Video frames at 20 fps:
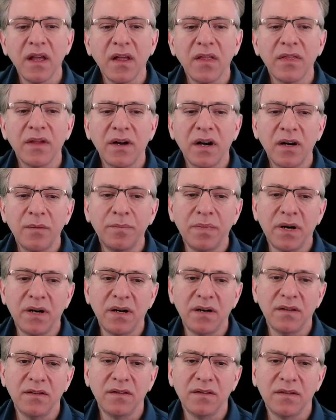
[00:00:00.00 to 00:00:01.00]
There are
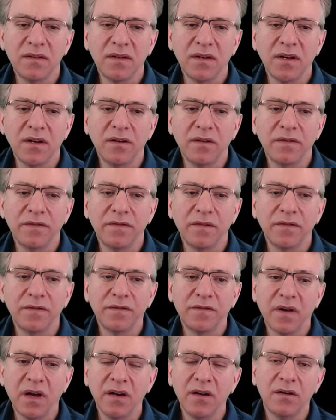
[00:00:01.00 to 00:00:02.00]
parts of
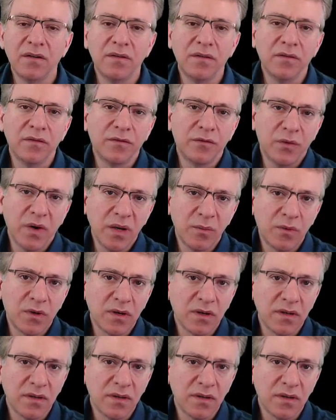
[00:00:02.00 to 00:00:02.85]
FHIR framework,